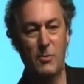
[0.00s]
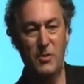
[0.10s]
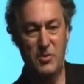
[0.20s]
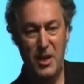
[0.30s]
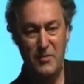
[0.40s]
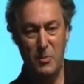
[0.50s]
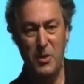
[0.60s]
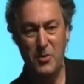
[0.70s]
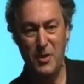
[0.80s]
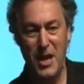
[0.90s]
We still have to
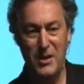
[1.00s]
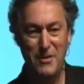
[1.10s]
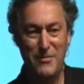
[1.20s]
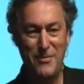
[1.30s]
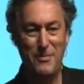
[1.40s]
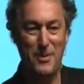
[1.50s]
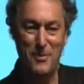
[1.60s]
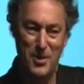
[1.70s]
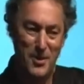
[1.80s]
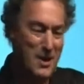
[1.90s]
be creative, but
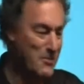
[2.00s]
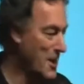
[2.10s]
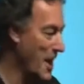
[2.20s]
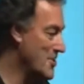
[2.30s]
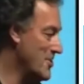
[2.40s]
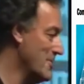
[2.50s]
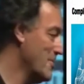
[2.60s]
we don't have to guess.